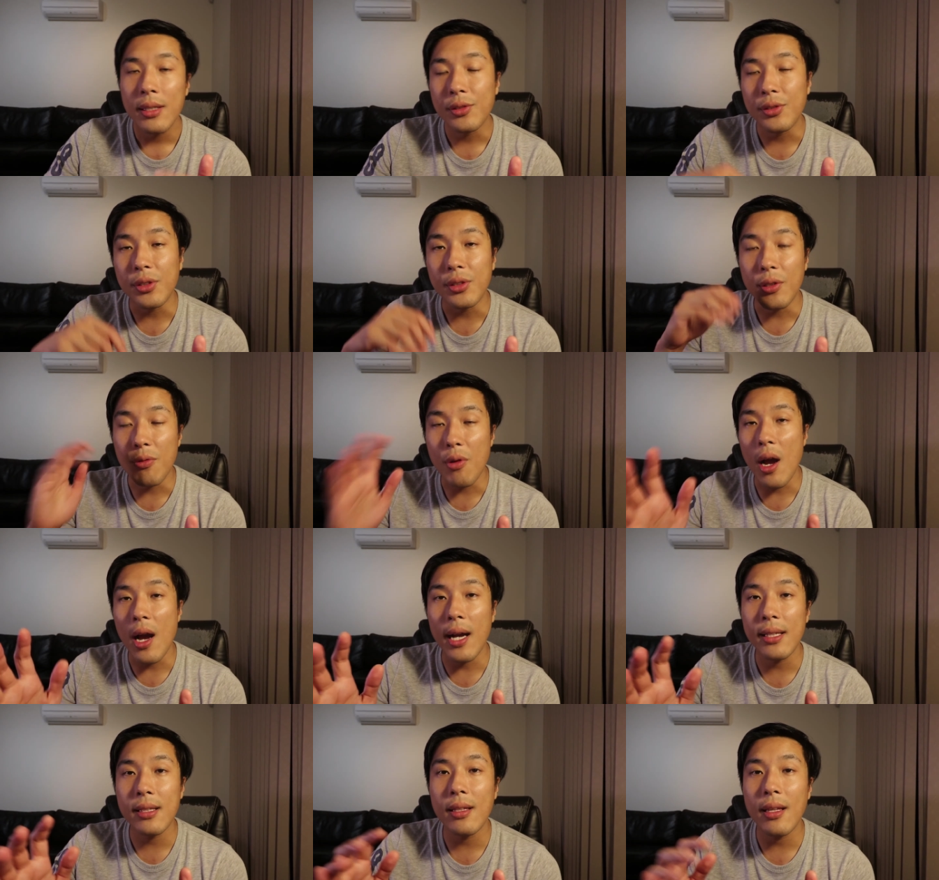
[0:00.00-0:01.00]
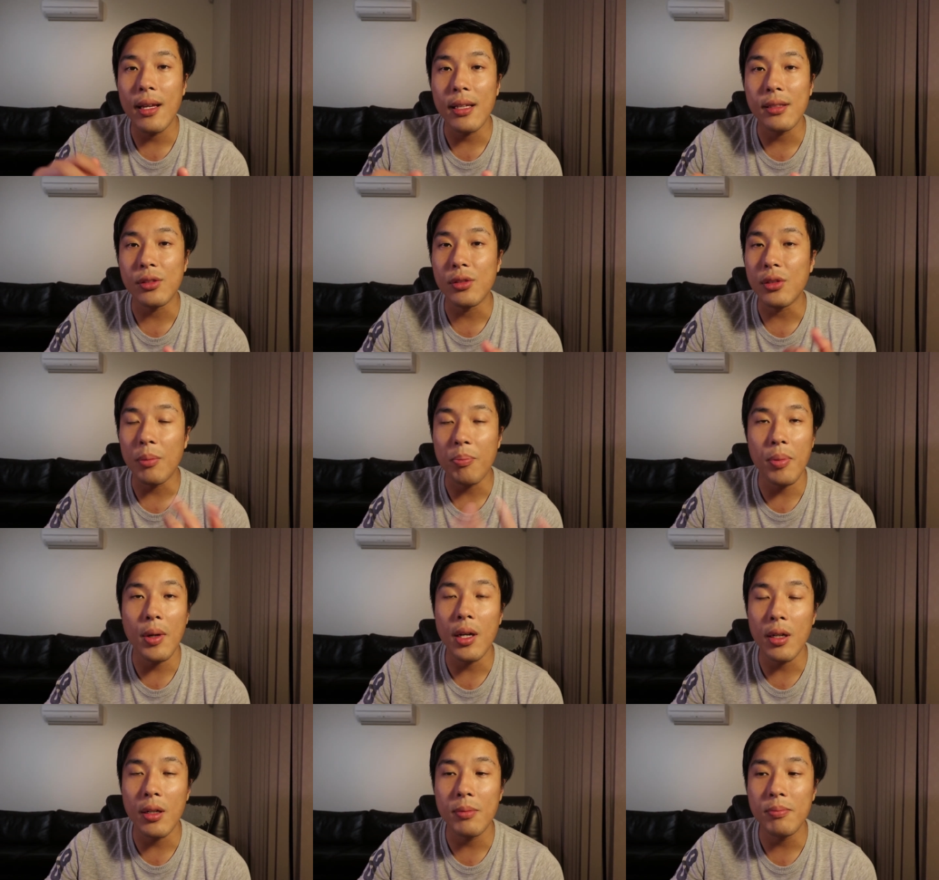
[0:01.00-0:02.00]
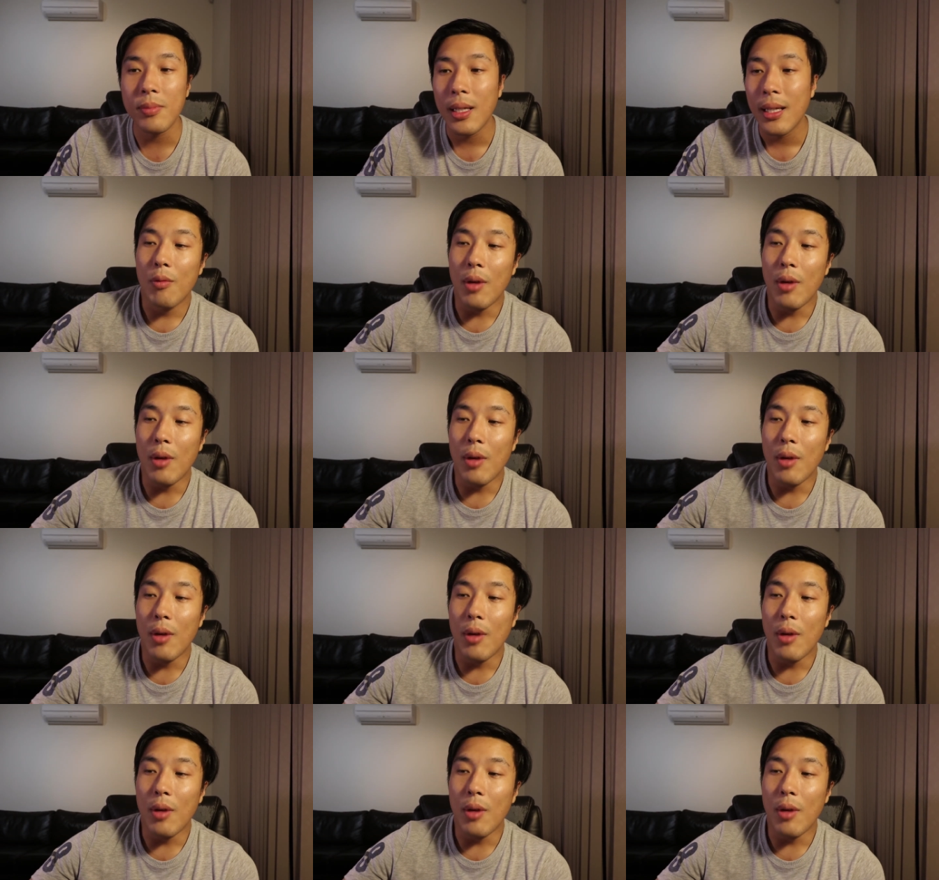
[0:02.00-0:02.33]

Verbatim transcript: Do the right and do the bottom.